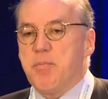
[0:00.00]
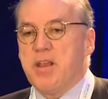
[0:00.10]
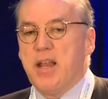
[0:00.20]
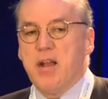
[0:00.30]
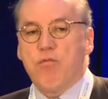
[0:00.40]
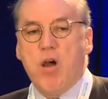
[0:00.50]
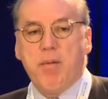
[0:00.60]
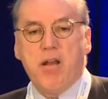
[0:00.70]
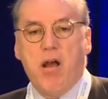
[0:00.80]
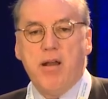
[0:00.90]
the beginning of
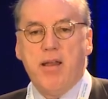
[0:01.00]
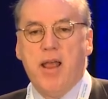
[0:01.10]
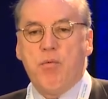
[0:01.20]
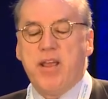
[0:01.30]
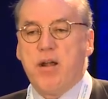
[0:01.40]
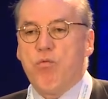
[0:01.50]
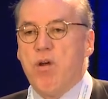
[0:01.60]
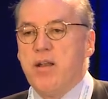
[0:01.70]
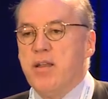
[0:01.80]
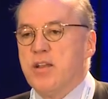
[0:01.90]
Ramadan, and we get a
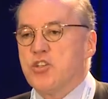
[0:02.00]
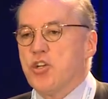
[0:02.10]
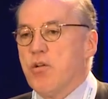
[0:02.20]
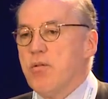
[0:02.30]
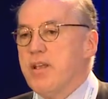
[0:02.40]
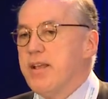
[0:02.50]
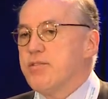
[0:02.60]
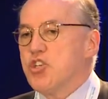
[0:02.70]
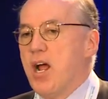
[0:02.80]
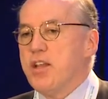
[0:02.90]
run until
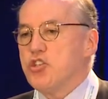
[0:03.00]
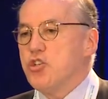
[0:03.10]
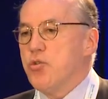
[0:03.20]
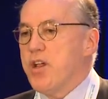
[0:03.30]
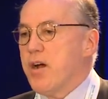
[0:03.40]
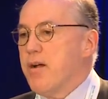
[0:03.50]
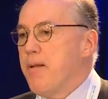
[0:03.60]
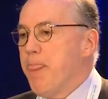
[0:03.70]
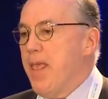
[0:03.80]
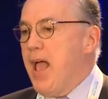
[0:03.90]
Chinese New Year.
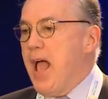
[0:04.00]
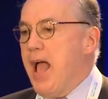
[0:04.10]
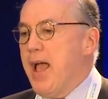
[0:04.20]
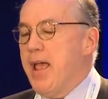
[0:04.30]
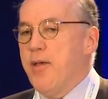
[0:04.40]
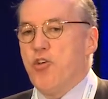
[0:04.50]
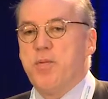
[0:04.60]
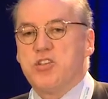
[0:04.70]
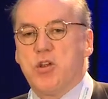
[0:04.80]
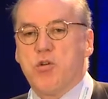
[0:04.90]
Uh, and there'll
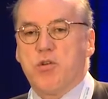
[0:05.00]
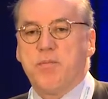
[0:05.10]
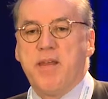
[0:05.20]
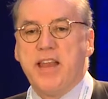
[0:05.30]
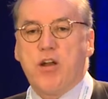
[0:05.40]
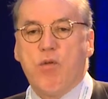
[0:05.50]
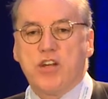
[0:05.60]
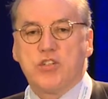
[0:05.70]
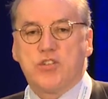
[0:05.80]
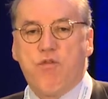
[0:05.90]
be many
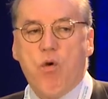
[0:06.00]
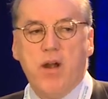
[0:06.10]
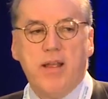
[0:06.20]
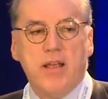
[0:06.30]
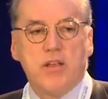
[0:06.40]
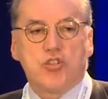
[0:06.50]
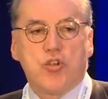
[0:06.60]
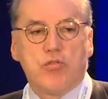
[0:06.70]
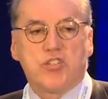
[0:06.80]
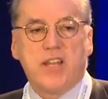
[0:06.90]
corrections for it.
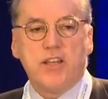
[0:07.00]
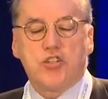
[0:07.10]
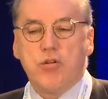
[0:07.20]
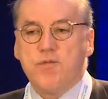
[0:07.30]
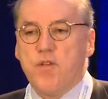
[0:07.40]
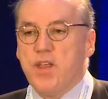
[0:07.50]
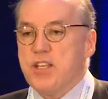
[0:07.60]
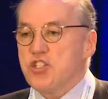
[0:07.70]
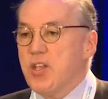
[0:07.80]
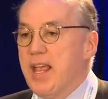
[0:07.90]
So stay tuned for
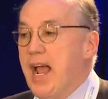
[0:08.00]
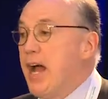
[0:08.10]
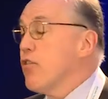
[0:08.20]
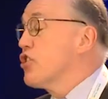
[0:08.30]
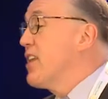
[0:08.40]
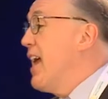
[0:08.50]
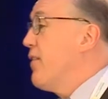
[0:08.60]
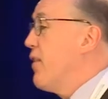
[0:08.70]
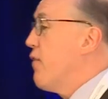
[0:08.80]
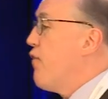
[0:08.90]
this.
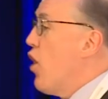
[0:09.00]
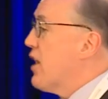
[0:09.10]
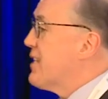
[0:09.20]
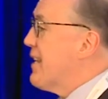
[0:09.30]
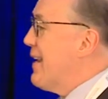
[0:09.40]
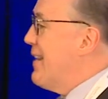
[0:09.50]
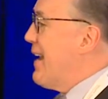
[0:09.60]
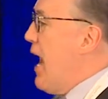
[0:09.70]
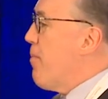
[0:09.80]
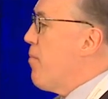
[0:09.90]
Understand that the volatility in the
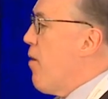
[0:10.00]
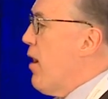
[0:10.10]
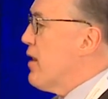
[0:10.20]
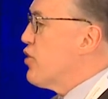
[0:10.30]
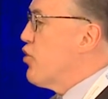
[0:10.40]
capital markets